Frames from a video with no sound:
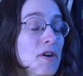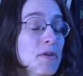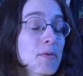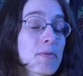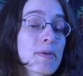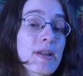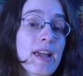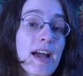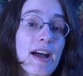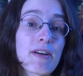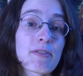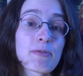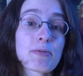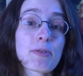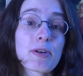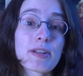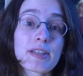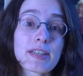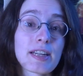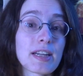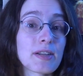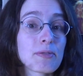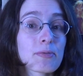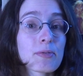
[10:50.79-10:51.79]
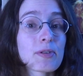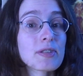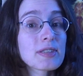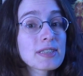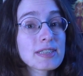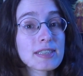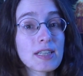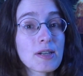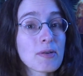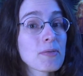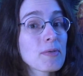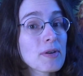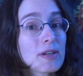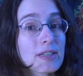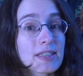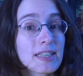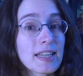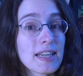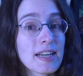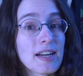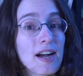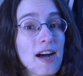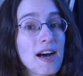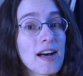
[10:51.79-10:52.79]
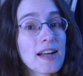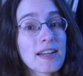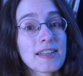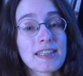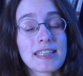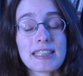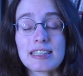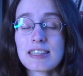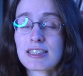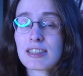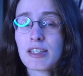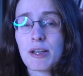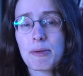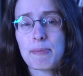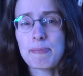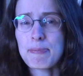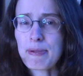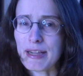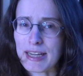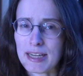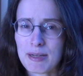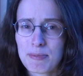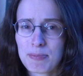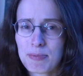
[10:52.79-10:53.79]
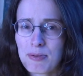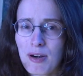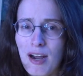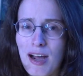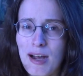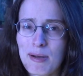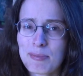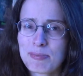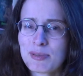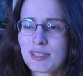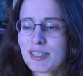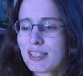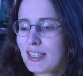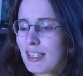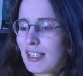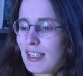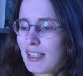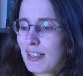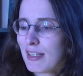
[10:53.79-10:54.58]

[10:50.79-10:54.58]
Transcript: we have one that we're still working on it's a big props